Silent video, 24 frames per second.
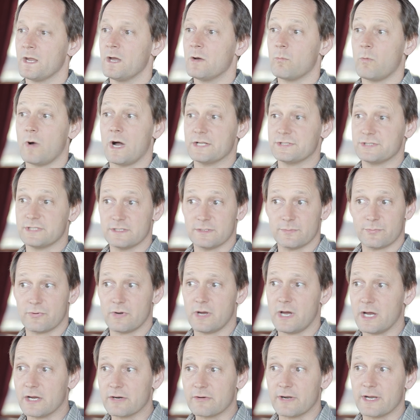Watching the
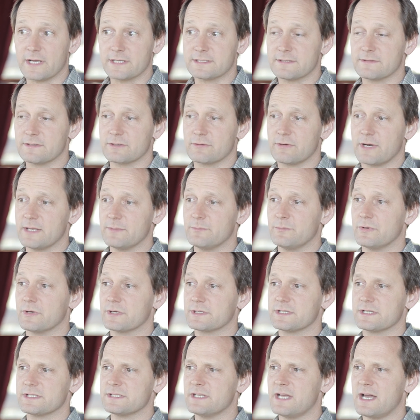progress of the great books
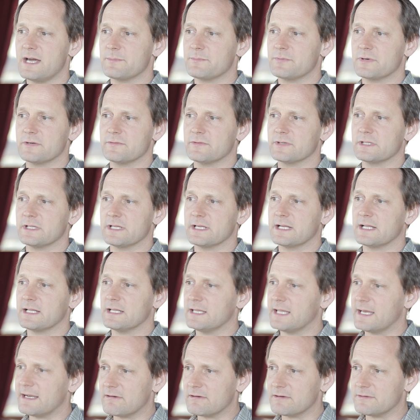does not perfectly
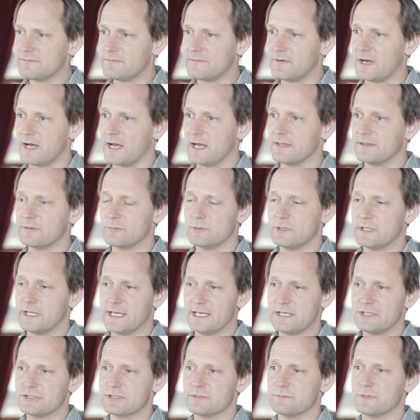clarify the
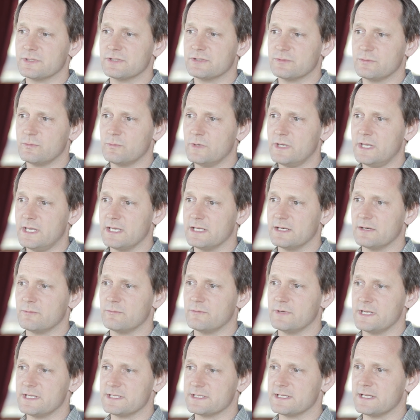relation between
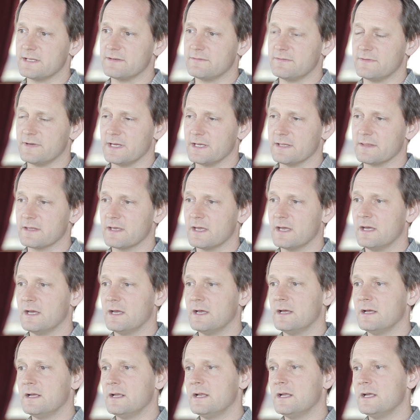reason and faith,
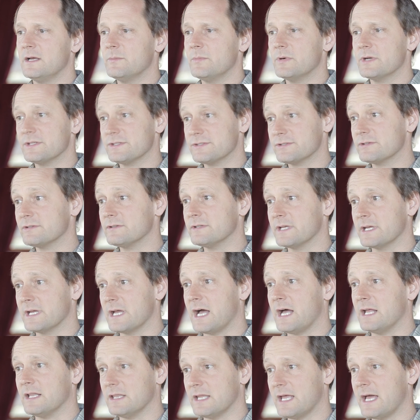but it certainly
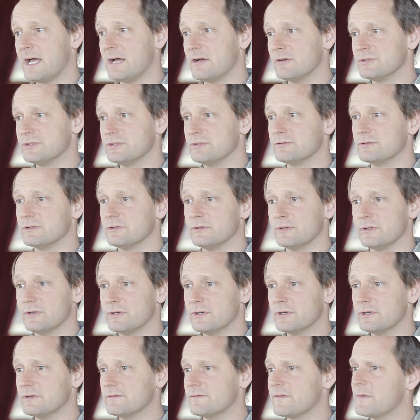allows you to
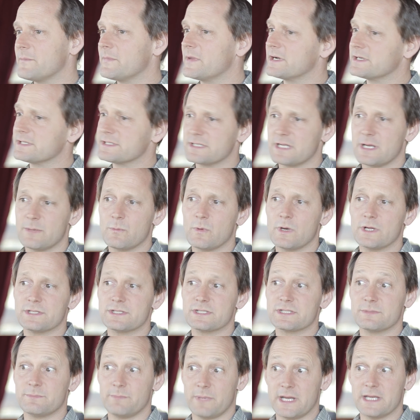learn from their somewhat
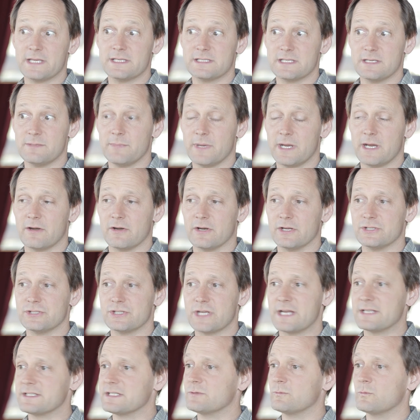spicy marriage
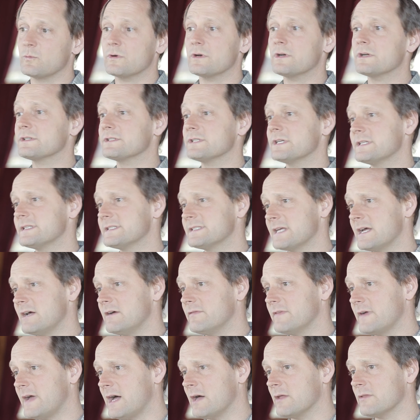as it works
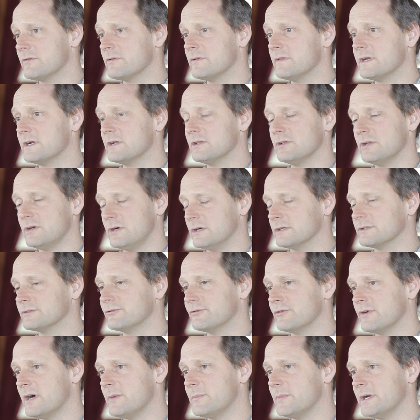itself out through their long
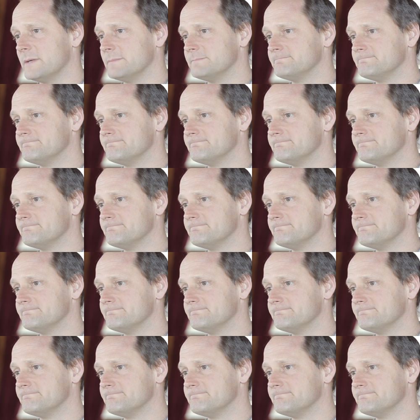drama.